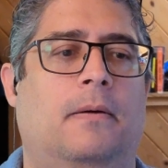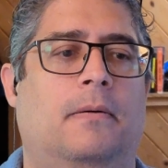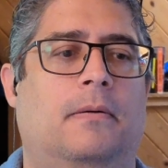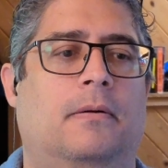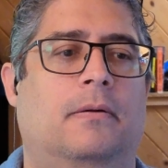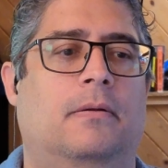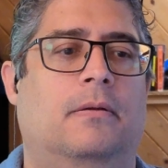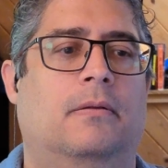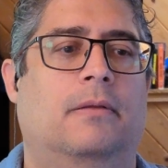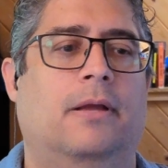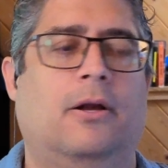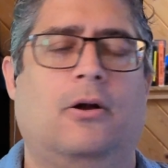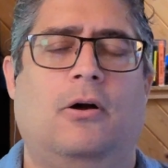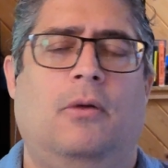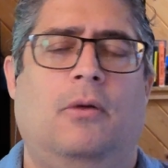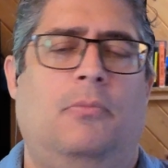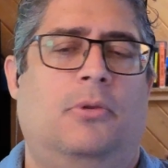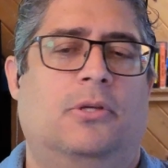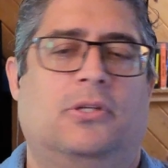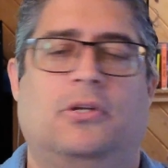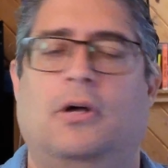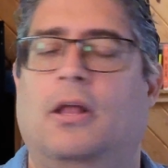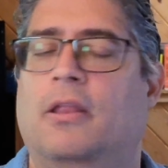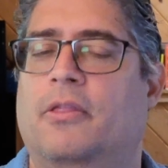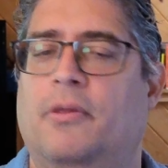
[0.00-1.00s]
like
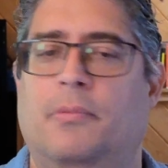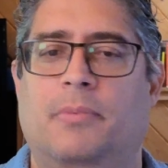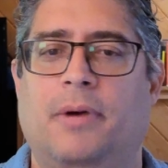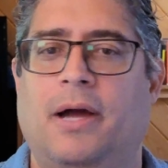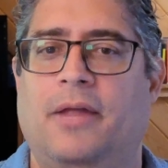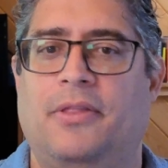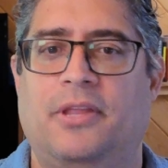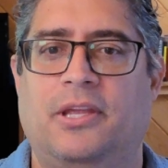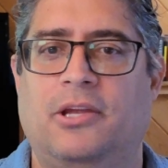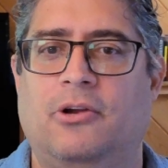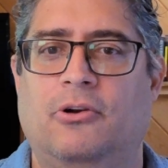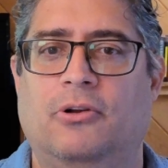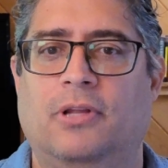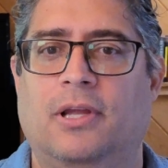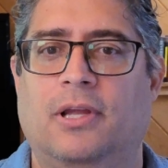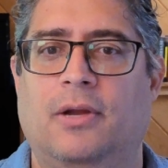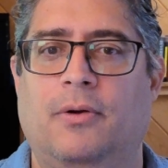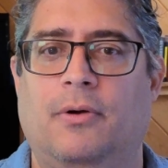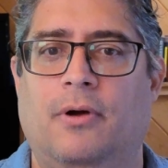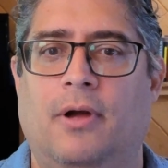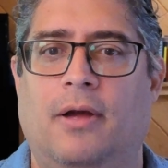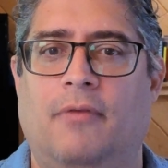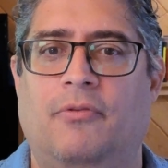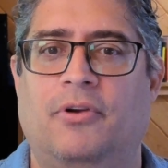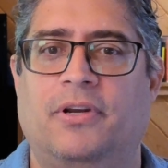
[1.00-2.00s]
almost all of them buy the yearly
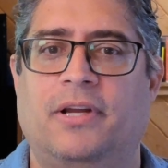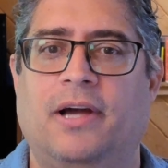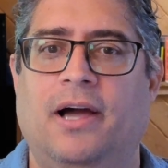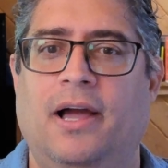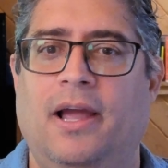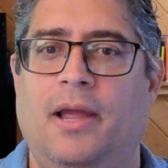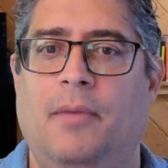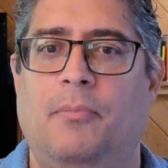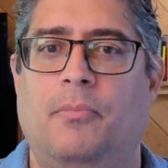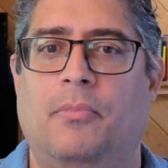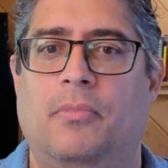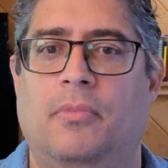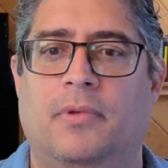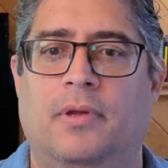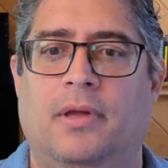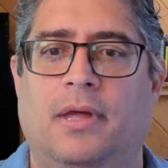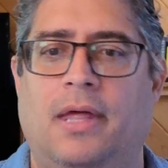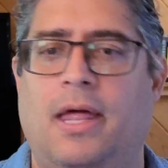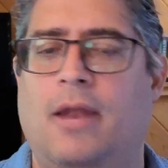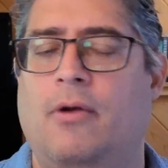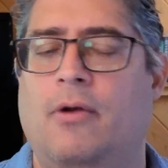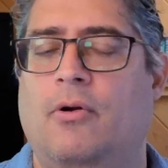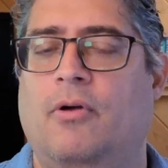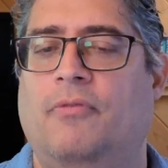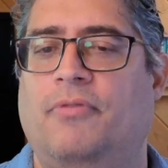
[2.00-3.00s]
every time.
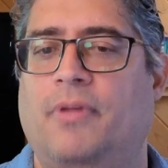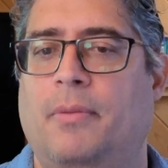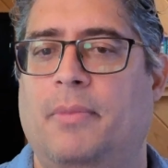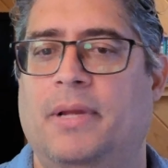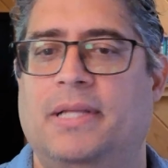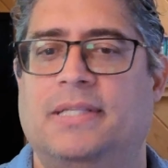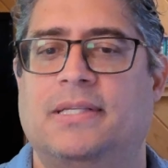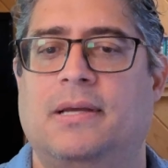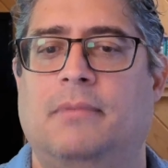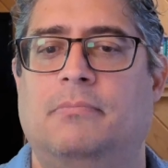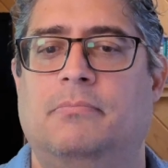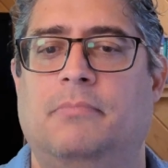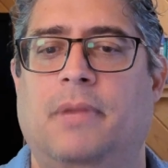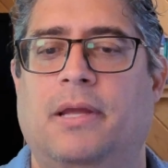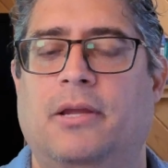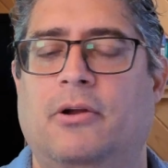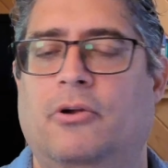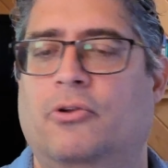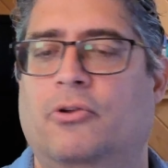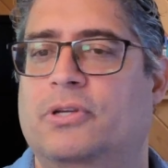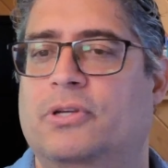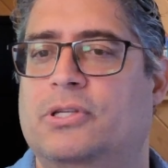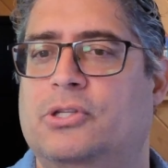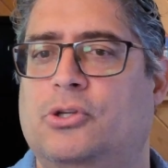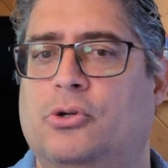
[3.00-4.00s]
I don't know if that means my
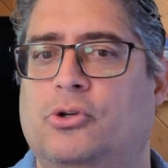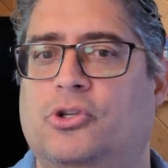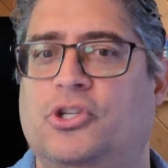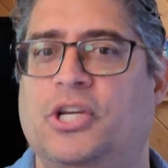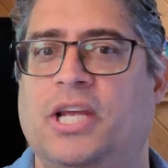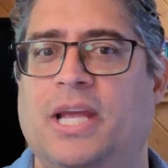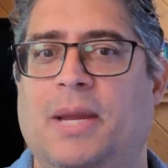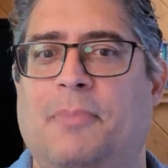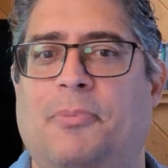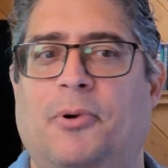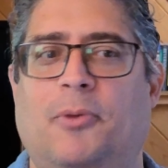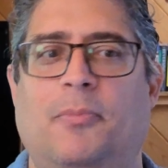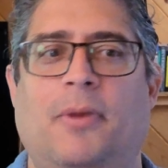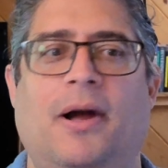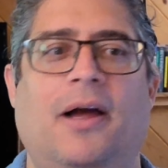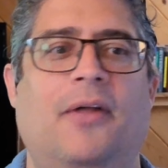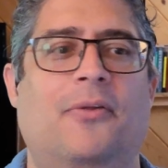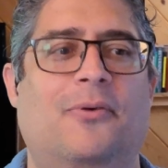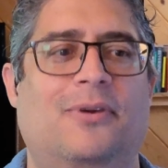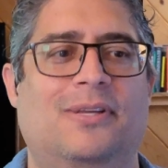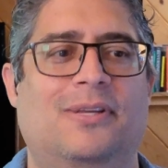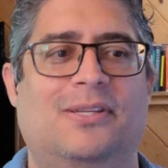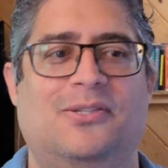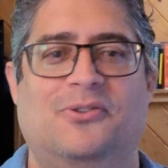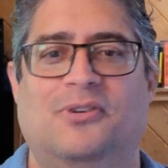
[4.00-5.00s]
yearly's too cheap or my other
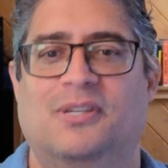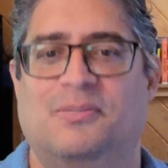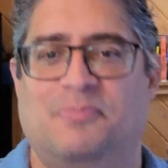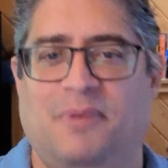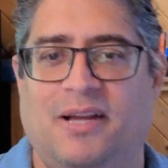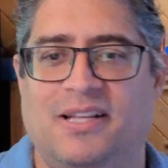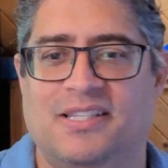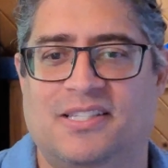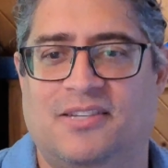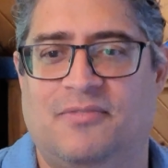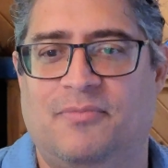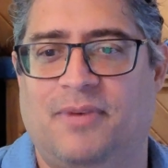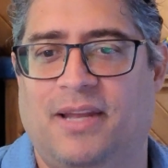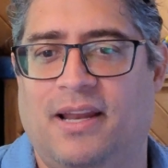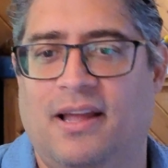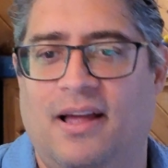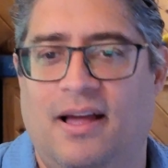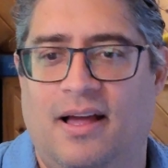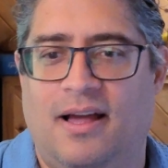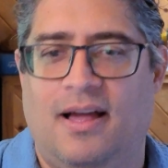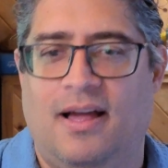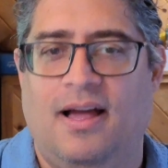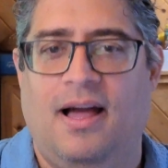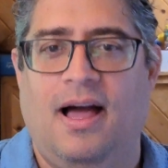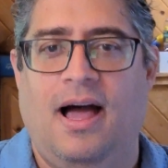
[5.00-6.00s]
one's too expensive, but
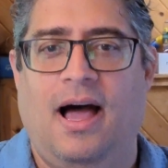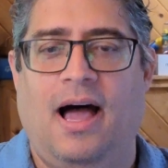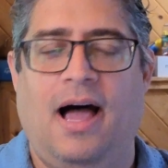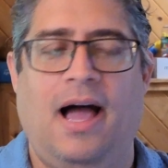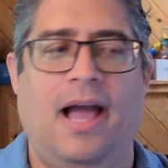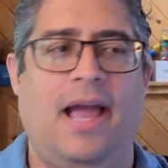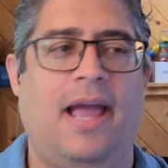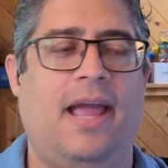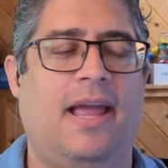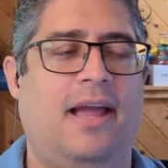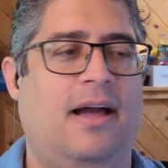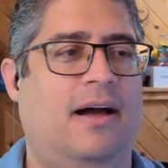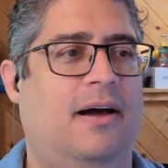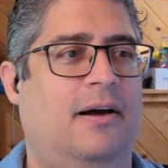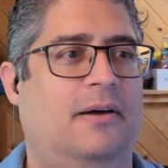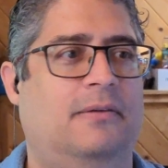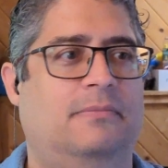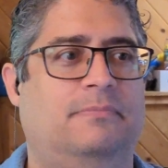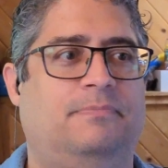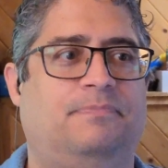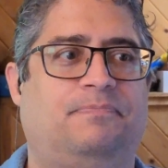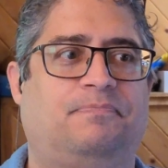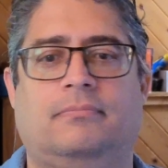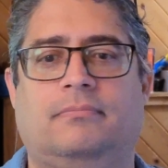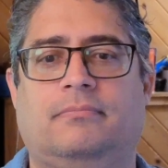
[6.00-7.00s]

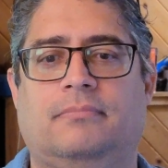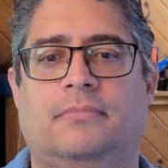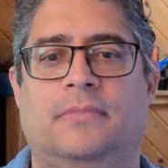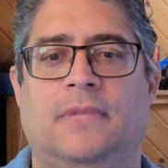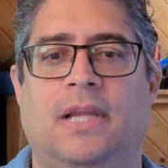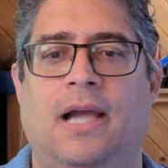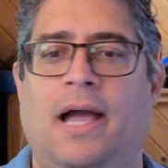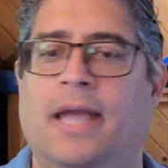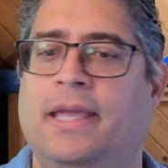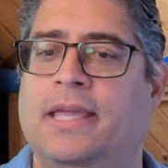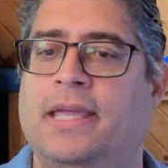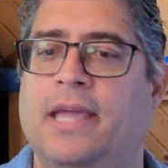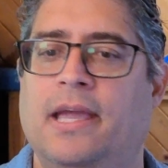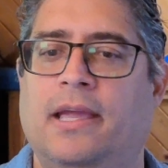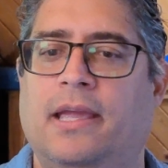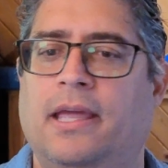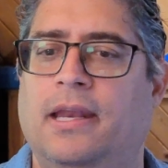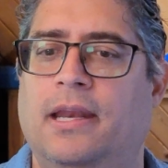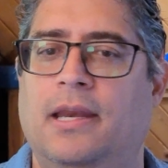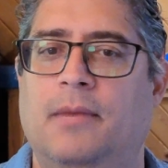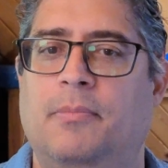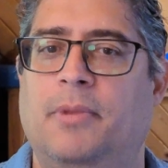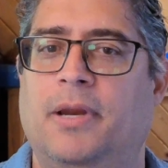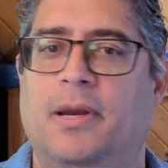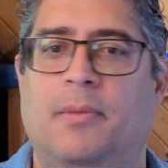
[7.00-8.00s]
I can't get
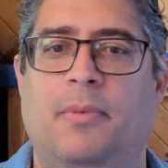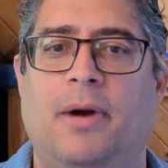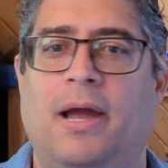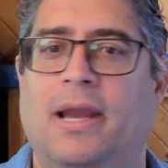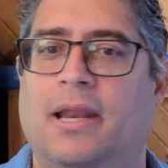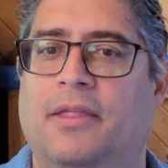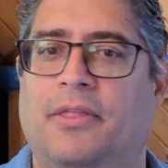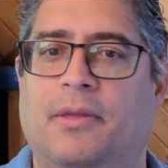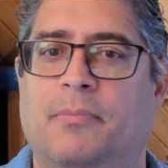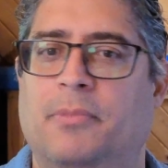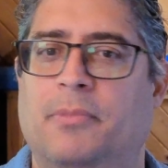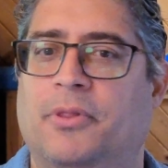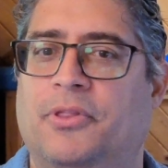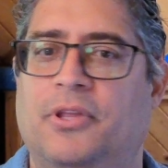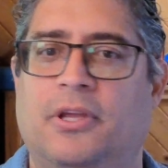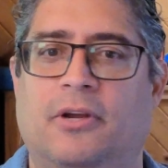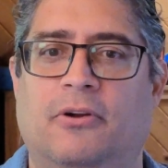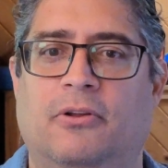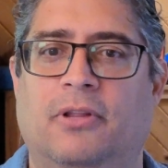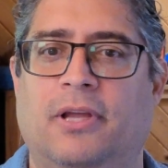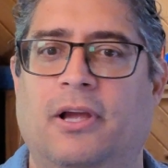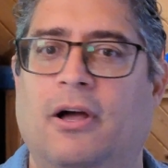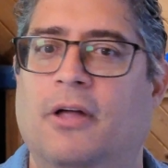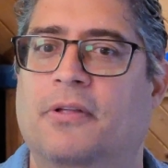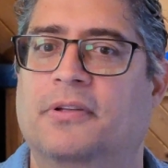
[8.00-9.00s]
anybody to buy anything but the yearly all the